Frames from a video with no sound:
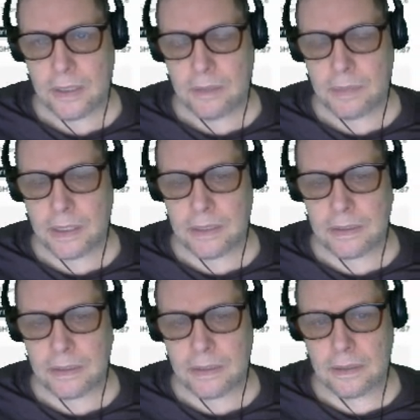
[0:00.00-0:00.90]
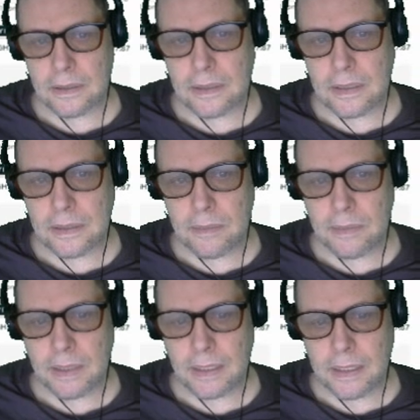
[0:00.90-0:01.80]
because they're
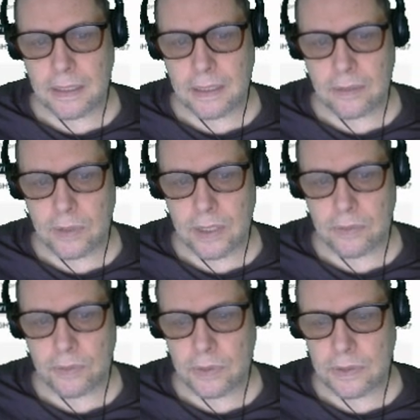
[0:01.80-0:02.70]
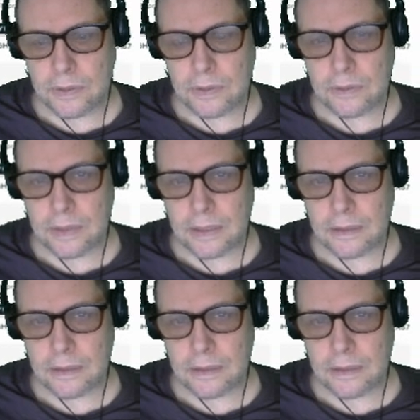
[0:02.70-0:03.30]
seemingly getting away with what they're doing,